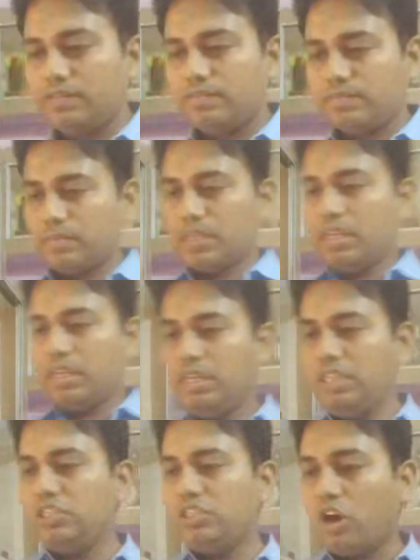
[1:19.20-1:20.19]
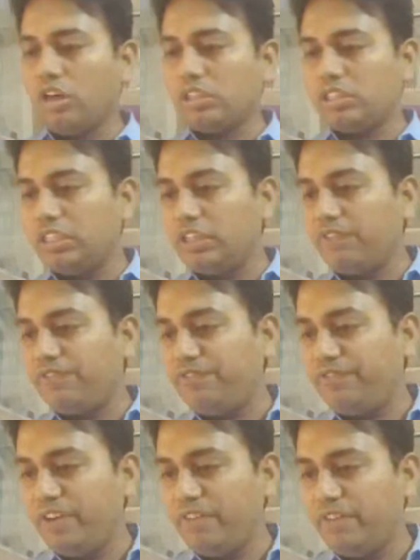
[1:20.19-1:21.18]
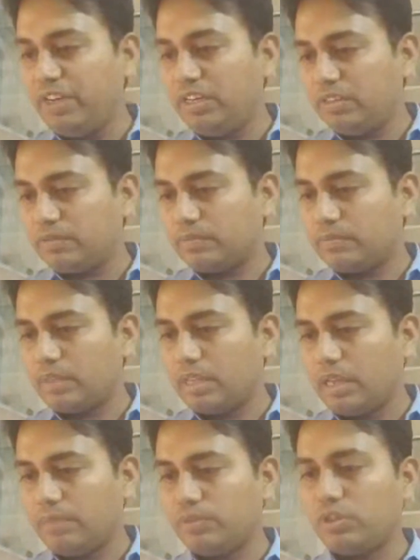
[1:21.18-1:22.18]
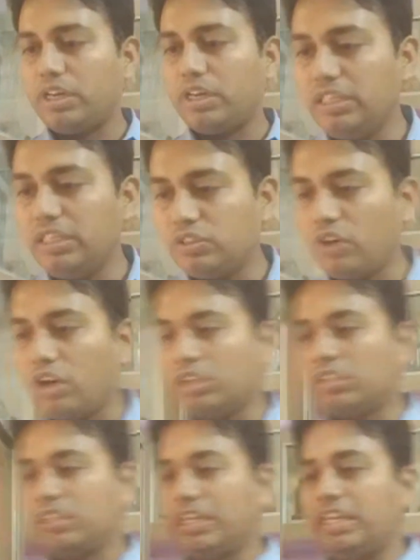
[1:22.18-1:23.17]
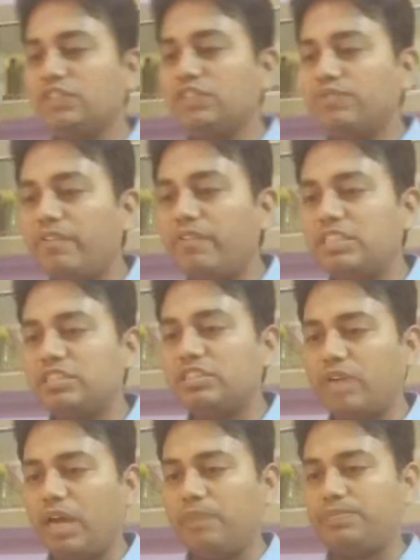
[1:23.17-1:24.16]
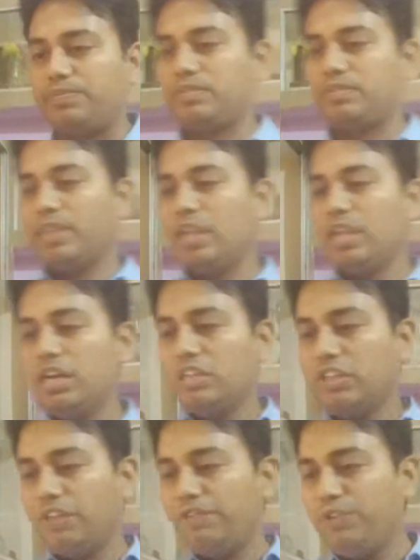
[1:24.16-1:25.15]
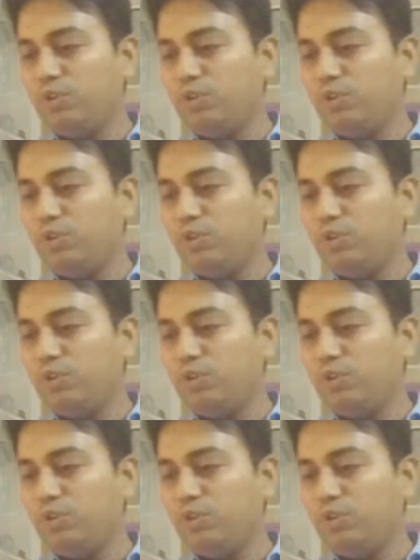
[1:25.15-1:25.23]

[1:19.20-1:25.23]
He stalks in the vivid, he stalks in his vivid stripes, the few